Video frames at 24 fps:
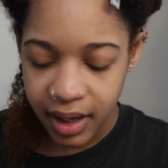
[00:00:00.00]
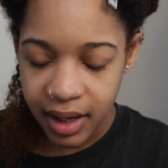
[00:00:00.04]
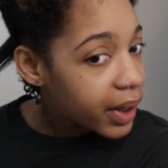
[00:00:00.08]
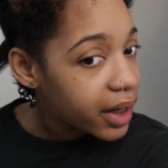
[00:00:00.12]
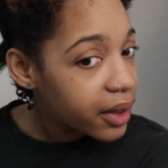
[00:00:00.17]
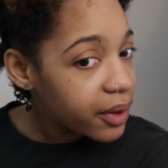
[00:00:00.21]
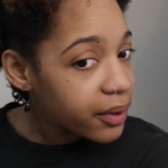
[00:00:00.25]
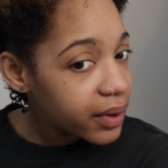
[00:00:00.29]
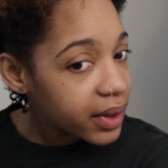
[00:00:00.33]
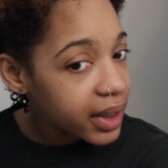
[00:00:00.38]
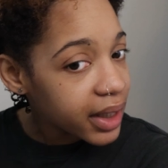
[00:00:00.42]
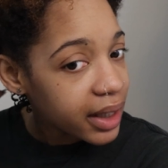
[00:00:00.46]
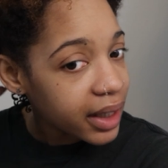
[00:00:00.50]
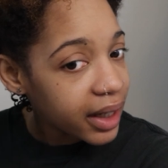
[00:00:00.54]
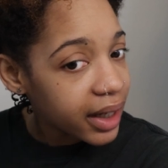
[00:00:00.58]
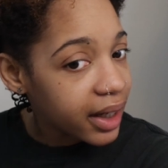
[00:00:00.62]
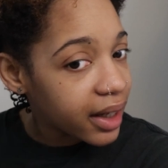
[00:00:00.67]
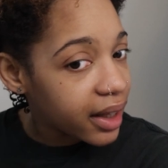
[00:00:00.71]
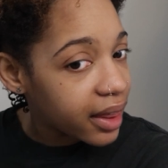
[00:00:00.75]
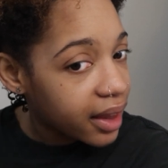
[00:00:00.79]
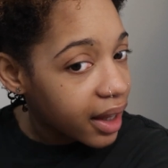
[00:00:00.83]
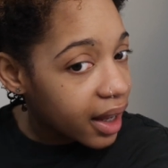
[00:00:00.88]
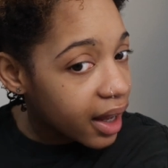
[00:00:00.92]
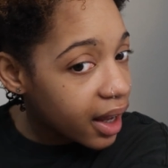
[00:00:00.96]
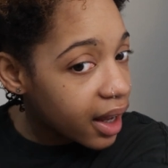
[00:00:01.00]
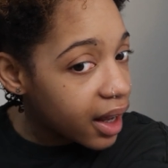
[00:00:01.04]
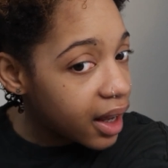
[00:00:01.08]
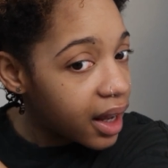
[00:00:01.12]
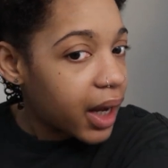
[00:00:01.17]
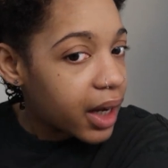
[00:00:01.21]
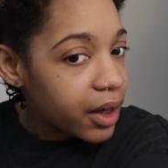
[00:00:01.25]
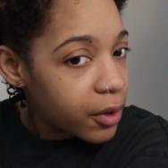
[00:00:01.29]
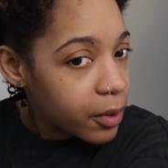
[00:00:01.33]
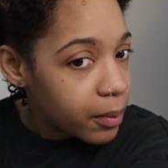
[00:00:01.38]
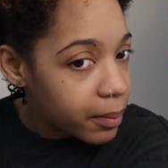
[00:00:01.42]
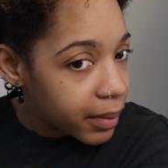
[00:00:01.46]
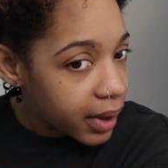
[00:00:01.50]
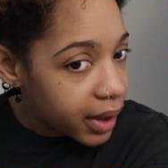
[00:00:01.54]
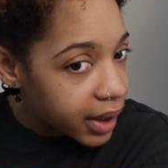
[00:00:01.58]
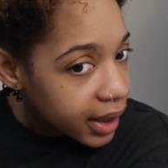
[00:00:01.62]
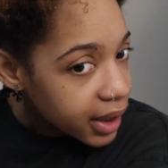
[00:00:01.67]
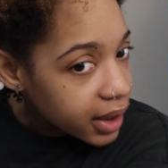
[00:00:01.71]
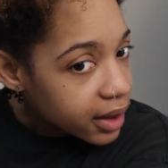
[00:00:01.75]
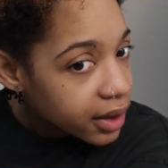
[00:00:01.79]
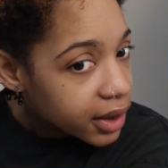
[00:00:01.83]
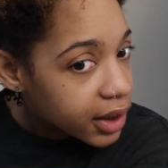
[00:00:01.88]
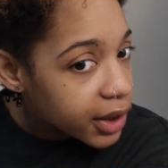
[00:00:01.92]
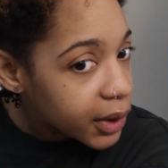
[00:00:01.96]
I don't really like that. I don't
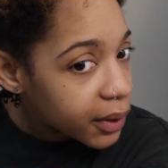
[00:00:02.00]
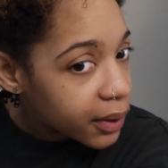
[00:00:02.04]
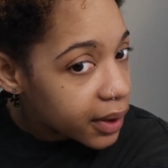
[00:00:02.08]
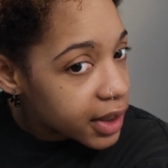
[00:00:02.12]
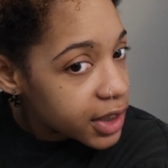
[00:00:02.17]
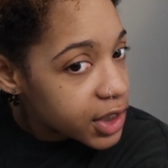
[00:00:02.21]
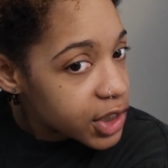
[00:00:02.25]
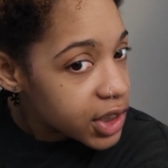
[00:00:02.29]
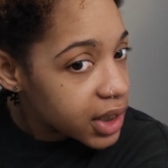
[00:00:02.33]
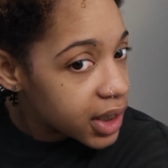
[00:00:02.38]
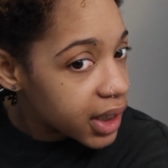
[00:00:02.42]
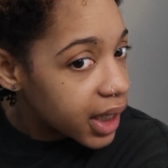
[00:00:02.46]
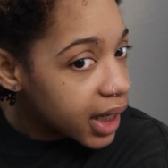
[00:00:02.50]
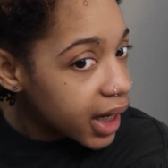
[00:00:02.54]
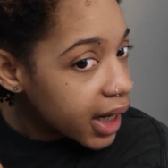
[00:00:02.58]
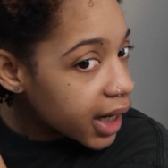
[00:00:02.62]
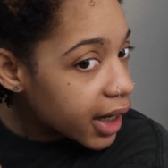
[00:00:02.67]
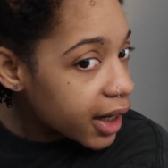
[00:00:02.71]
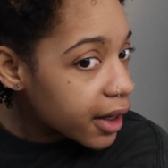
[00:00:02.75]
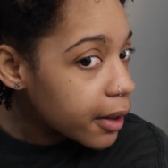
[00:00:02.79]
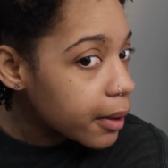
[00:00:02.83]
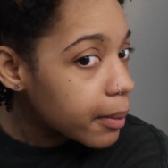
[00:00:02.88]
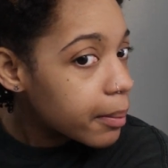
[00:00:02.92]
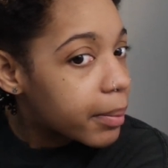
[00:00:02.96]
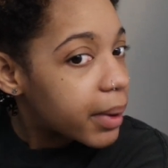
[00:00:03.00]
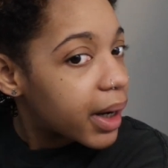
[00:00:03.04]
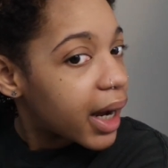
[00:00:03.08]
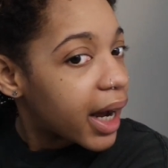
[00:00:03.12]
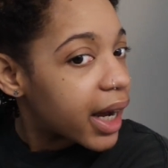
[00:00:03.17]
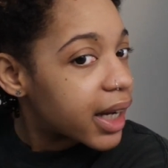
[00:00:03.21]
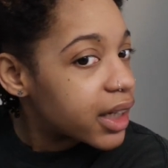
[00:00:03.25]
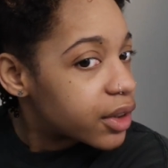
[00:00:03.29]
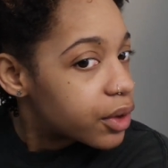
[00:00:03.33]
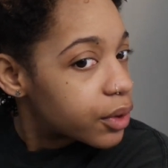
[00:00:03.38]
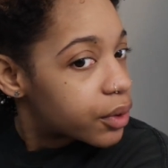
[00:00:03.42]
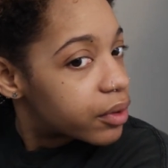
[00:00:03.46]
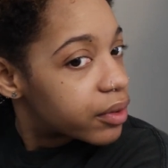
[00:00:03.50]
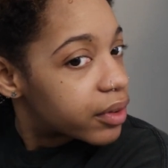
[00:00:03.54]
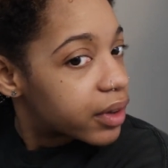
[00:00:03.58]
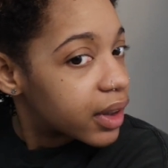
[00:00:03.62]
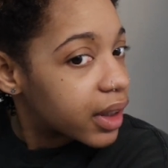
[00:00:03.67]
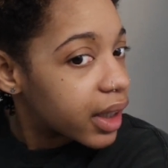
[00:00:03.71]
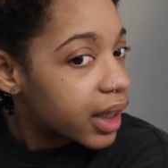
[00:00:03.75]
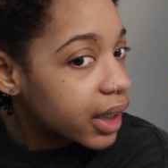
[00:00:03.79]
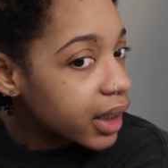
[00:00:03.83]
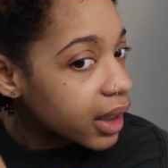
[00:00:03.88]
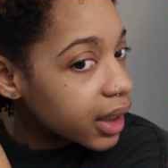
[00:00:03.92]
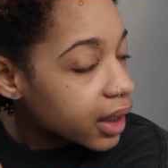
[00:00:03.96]
mind the crunch in the hair, but I do feel
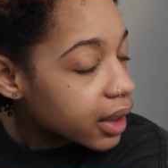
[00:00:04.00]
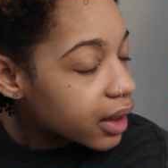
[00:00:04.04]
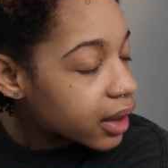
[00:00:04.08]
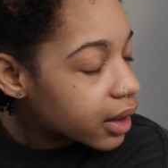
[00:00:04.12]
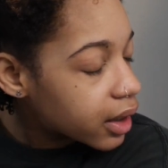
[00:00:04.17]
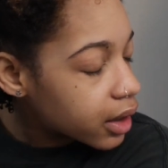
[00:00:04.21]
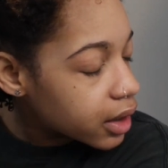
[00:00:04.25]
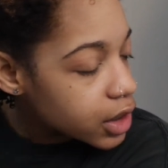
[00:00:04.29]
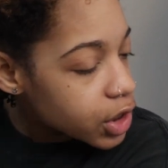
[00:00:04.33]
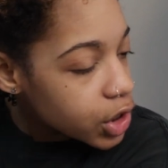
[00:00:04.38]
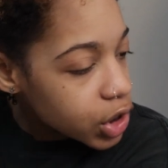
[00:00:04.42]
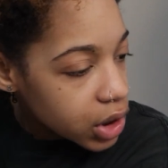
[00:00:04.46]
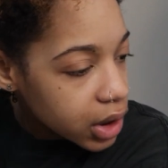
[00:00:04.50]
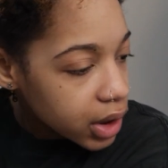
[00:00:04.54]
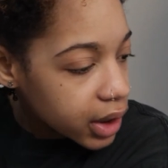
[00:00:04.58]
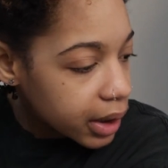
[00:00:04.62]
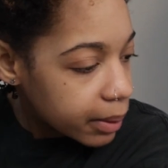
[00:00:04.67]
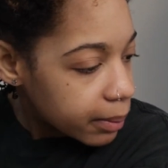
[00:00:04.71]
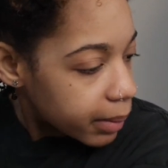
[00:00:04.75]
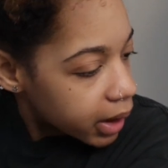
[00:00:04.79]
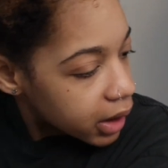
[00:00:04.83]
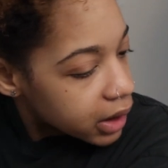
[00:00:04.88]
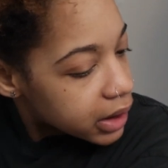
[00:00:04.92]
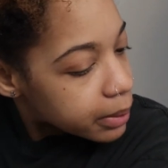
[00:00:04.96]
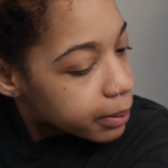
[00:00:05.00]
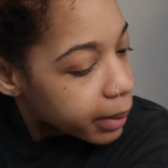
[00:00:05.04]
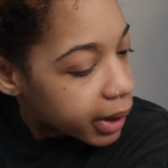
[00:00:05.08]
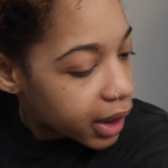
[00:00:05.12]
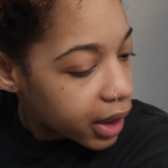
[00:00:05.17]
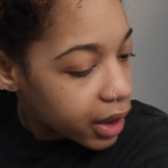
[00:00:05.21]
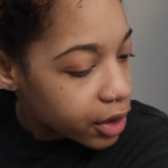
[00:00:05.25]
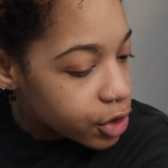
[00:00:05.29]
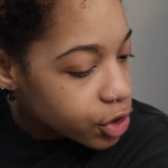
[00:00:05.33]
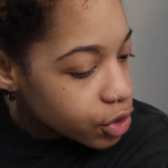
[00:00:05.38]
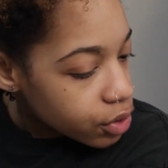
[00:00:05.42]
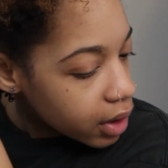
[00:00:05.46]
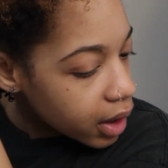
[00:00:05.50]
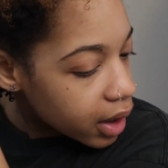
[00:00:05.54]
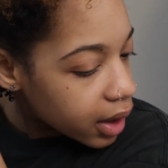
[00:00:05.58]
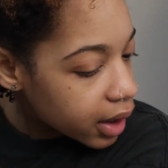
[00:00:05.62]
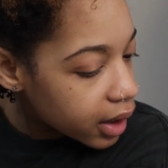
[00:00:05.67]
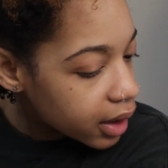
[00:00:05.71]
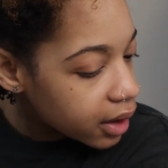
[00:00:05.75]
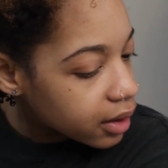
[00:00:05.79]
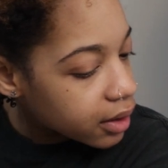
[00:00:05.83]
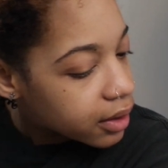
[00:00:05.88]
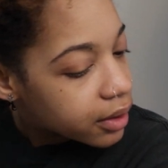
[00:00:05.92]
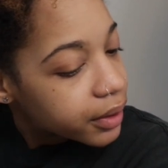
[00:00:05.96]
like it legitimately makes my hair dry.